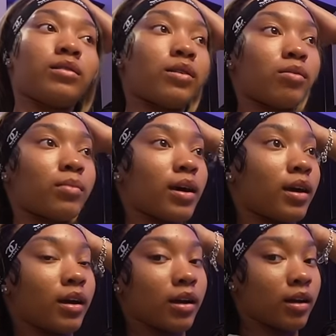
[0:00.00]
down my
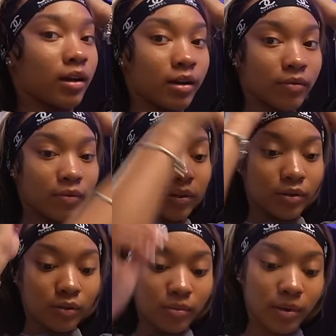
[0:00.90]
hair and I'm finna
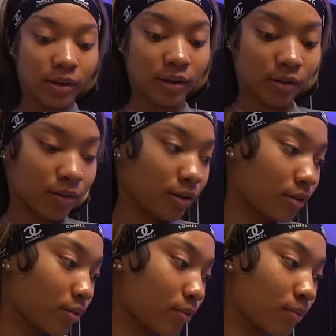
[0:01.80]
do my hair right
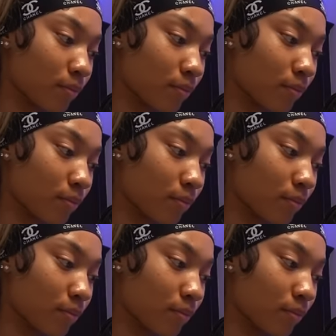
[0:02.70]
now.